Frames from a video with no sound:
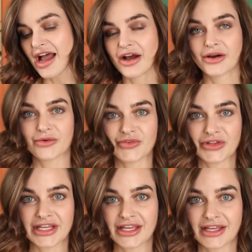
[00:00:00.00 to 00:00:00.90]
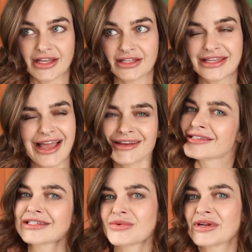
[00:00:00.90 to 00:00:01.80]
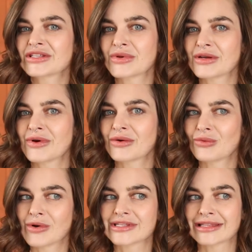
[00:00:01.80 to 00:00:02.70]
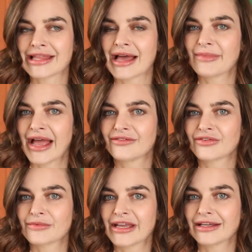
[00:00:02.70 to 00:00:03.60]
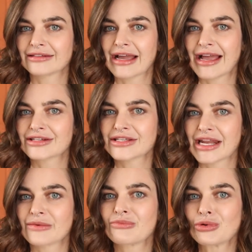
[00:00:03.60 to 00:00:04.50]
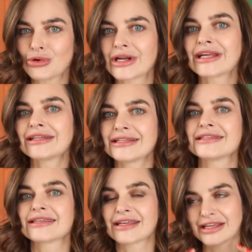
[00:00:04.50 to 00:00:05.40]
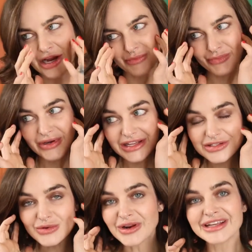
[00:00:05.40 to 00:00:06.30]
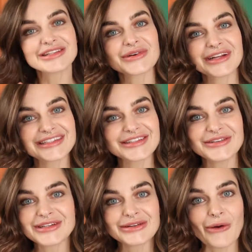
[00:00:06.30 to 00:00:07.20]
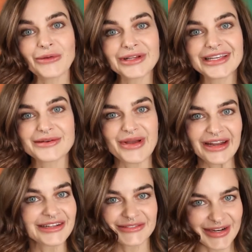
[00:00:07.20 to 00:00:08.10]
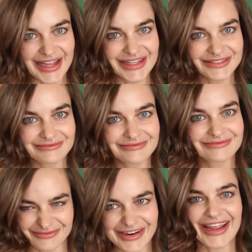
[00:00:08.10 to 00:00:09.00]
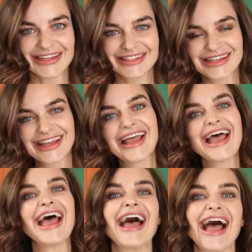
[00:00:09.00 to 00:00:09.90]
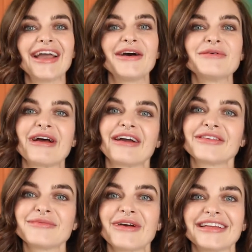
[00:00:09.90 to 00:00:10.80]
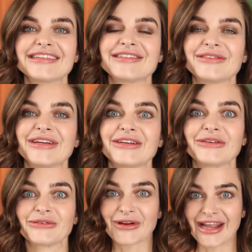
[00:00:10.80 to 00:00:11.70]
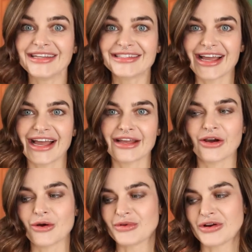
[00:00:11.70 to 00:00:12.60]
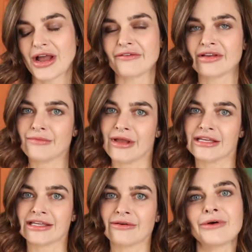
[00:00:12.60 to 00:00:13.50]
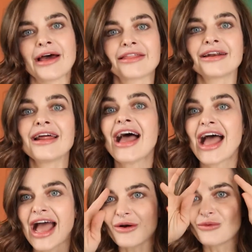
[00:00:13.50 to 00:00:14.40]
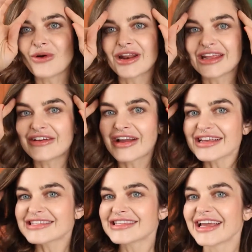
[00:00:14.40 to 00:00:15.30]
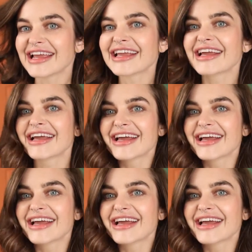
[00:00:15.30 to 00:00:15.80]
Hopefully, it's actually 2021 wasn't that bad for me. I actually had a pretty decent year, but 2022 can only get better, right? Right. I hope everybody is doing great. I hope you're having amazing weather. What do you guys think?